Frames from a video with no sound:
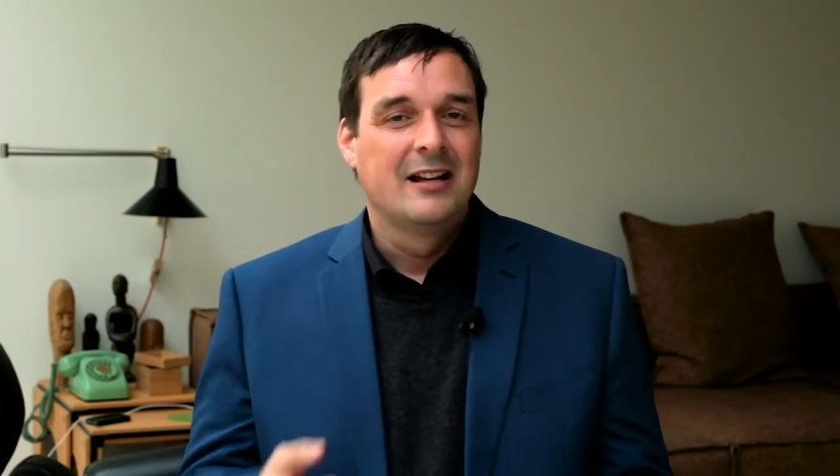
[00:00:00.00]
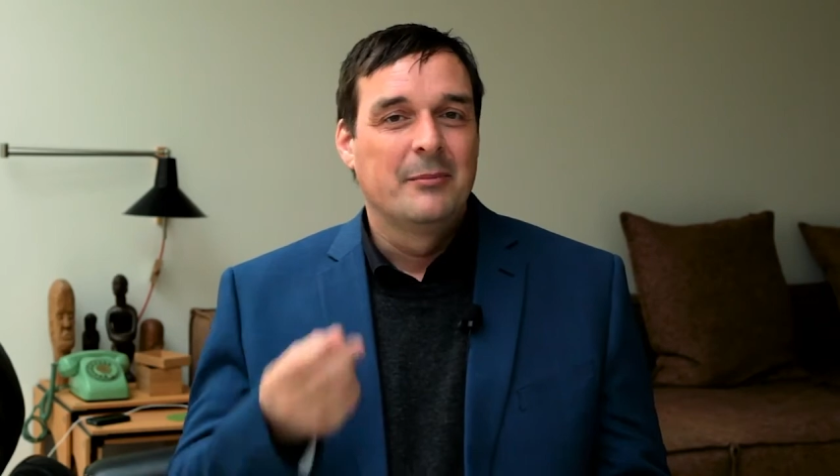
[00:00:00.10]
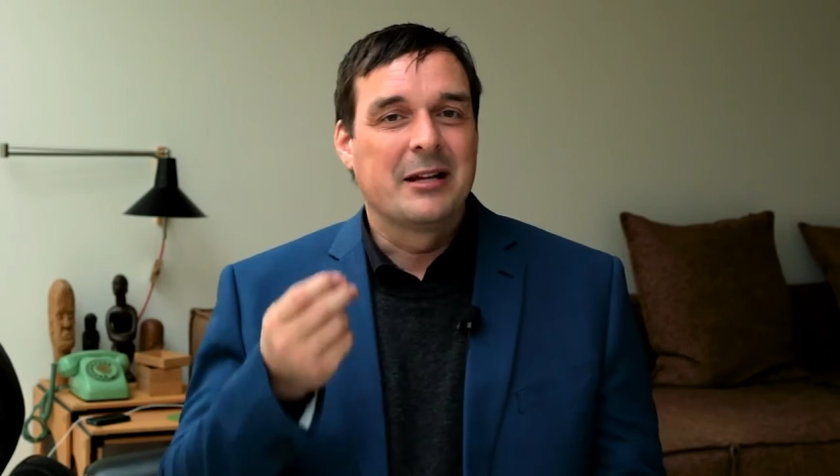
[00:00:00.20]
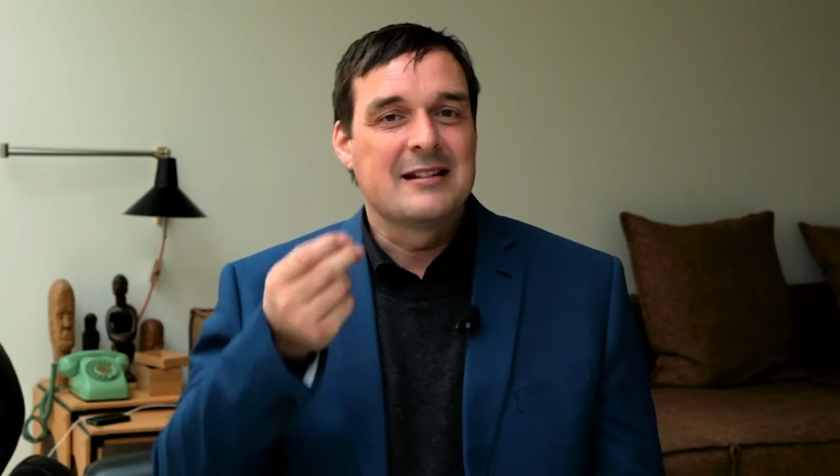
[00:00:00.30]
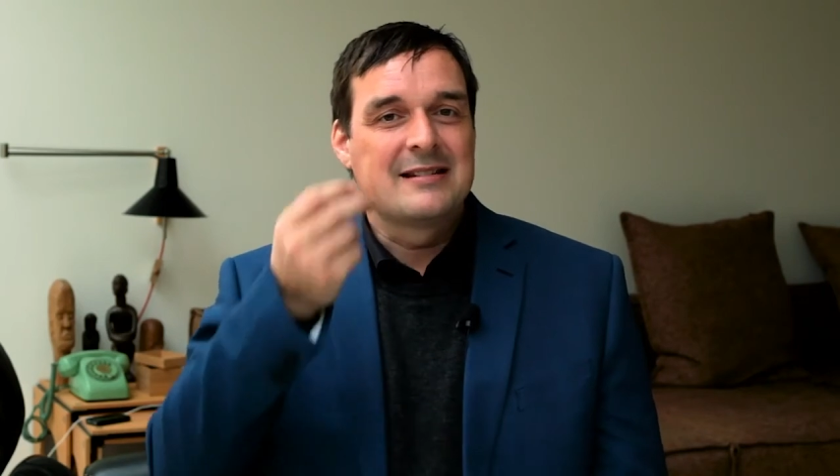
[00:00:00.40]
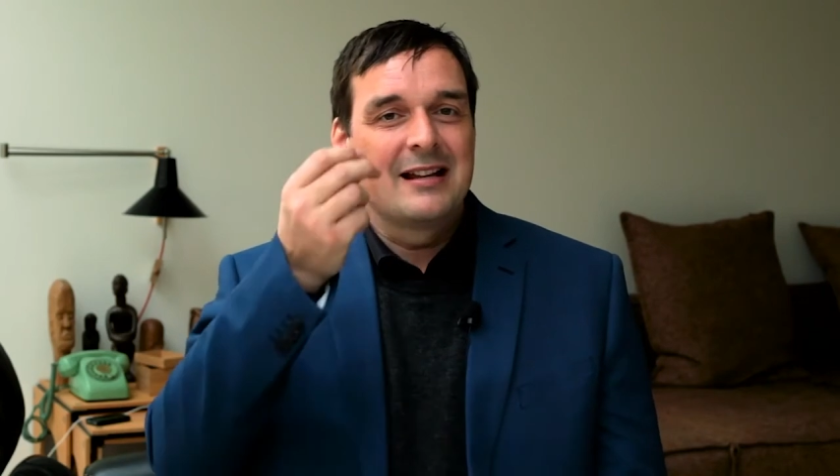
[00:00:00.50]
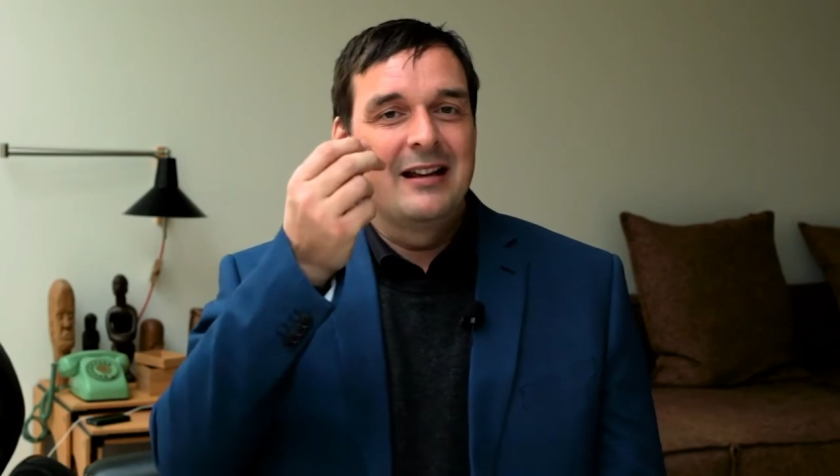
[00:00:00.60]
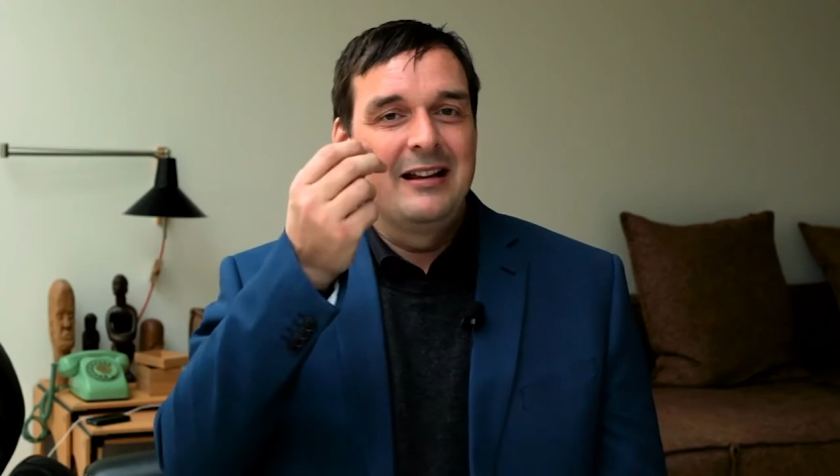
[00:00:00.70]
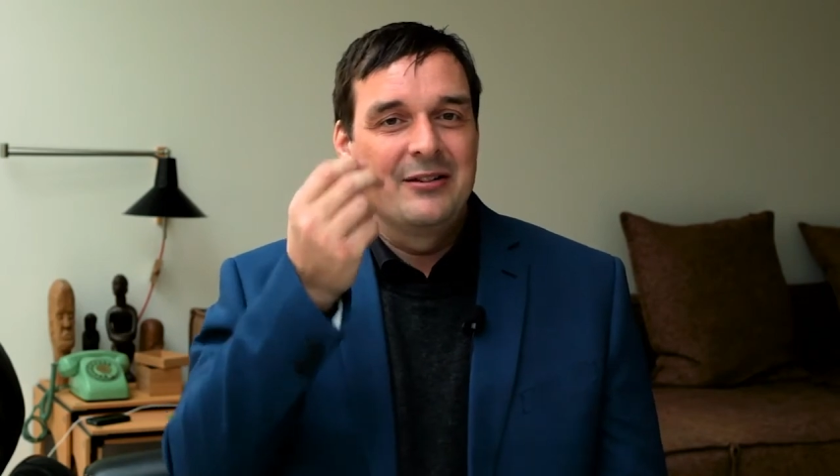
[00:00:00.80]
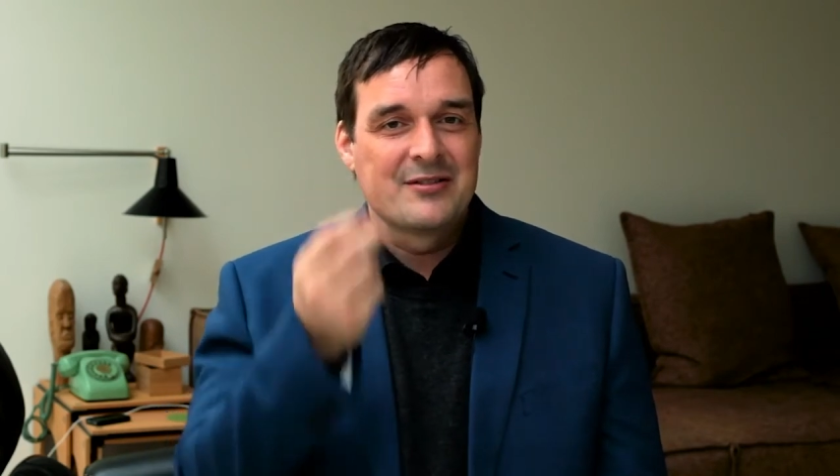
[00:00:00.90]
Because
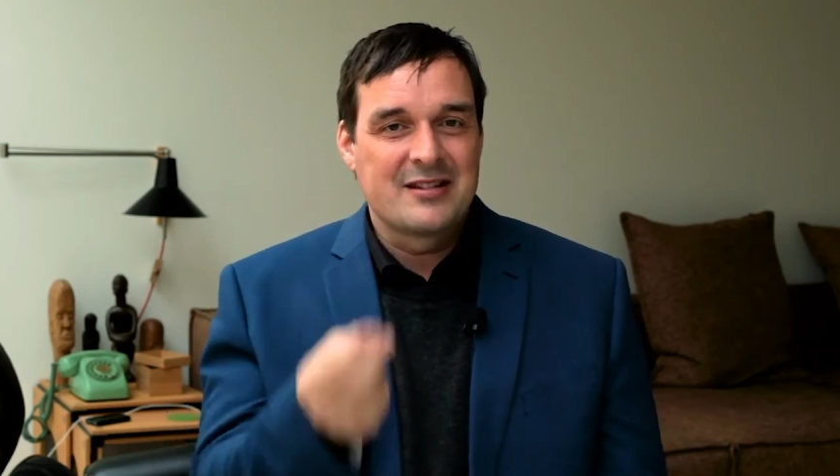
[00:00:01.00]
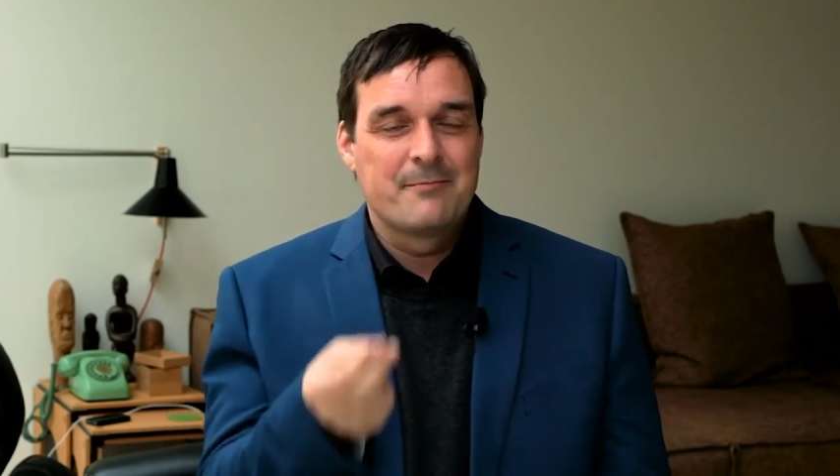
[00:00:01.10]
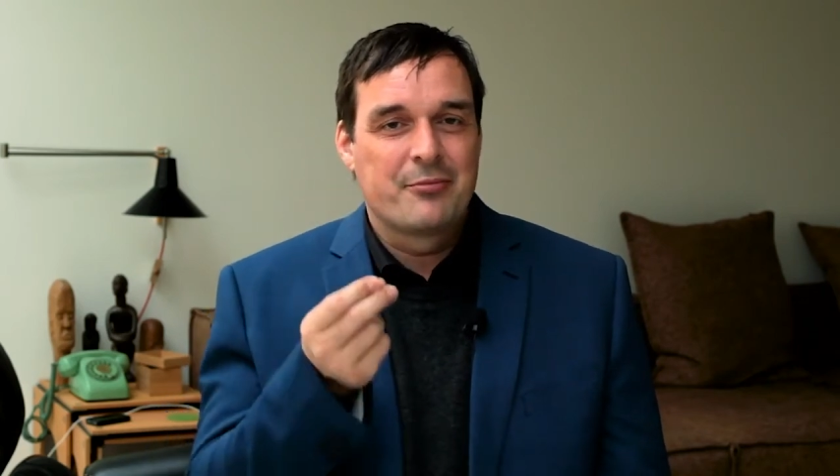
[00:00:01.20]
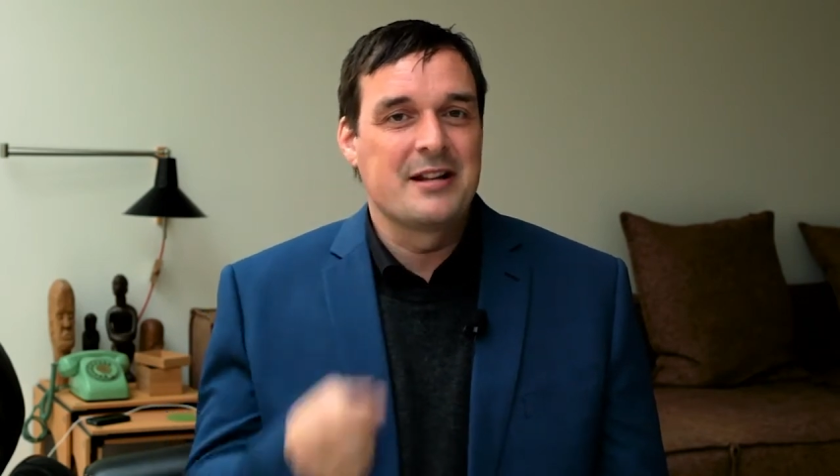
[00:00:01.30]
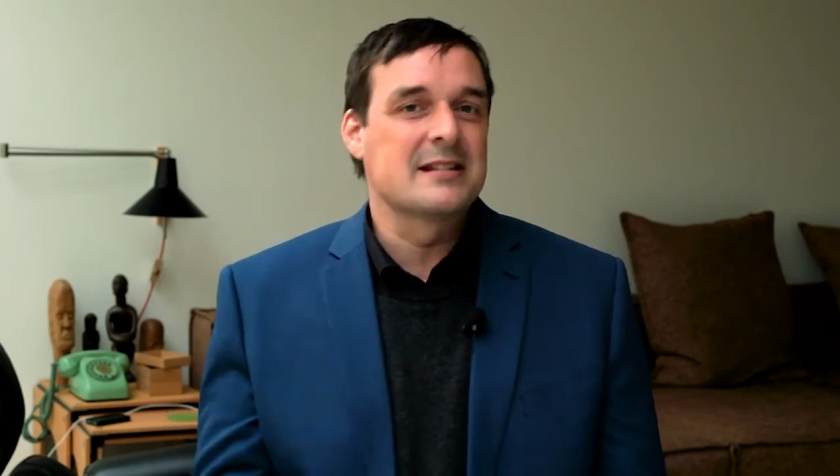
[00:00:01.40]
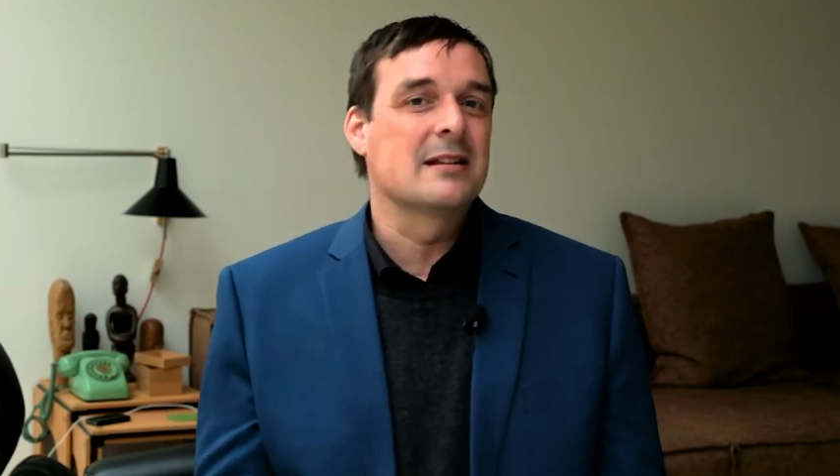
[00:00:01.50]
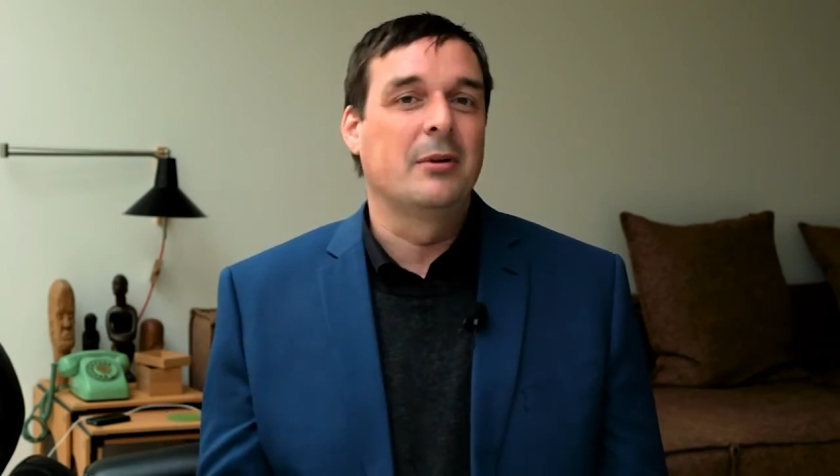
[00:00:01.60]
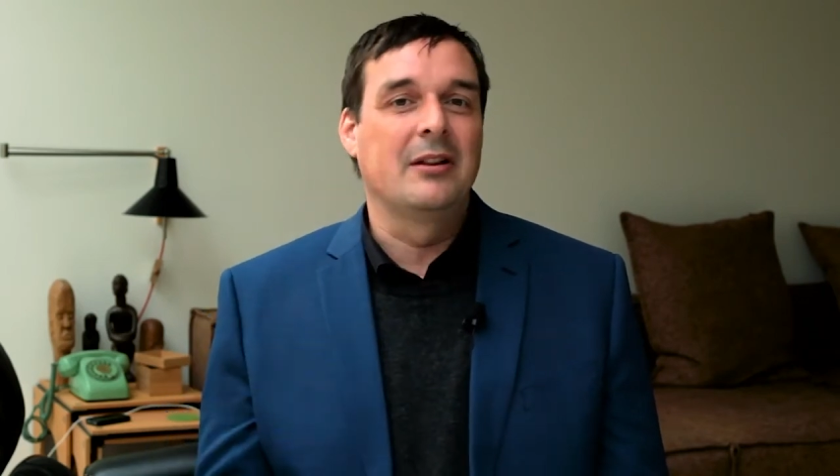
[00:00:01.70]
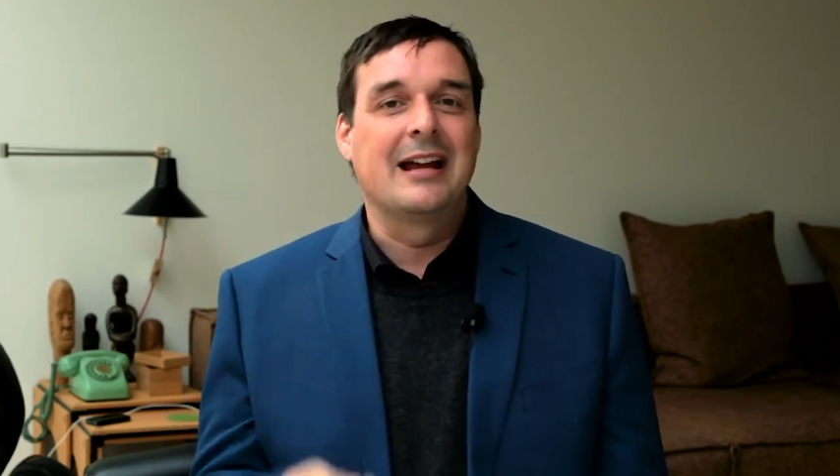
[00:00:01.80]
here's the principle